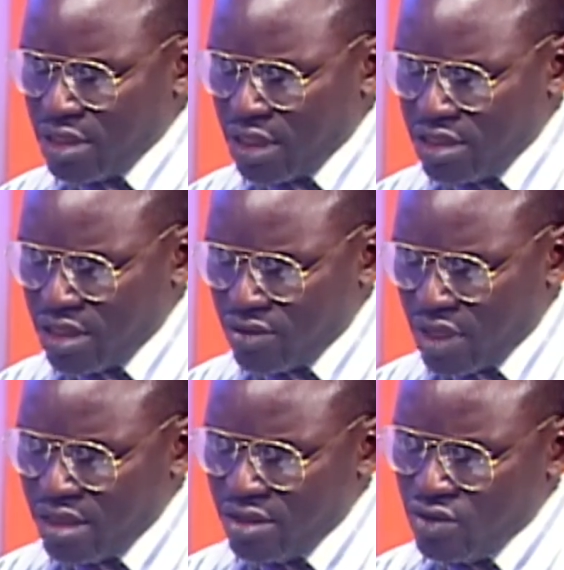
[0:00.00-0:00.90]
Gentu,
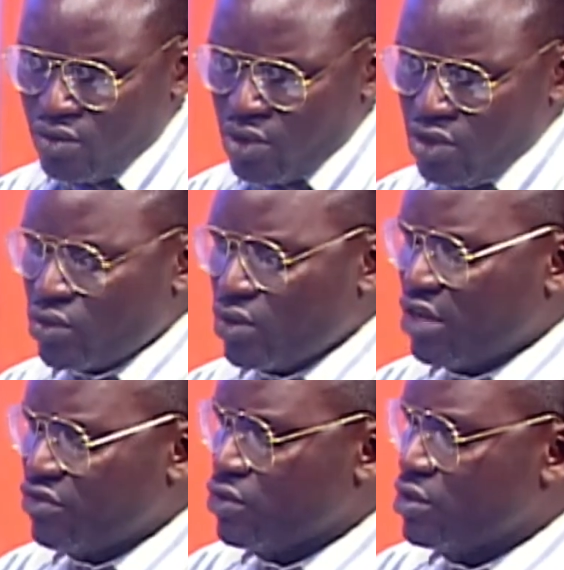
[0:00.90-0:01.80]
adding to what you
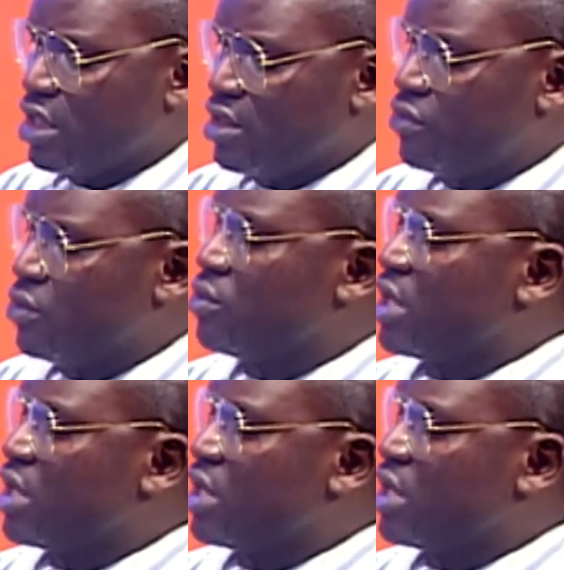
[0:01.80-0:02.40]
have to say. If you look at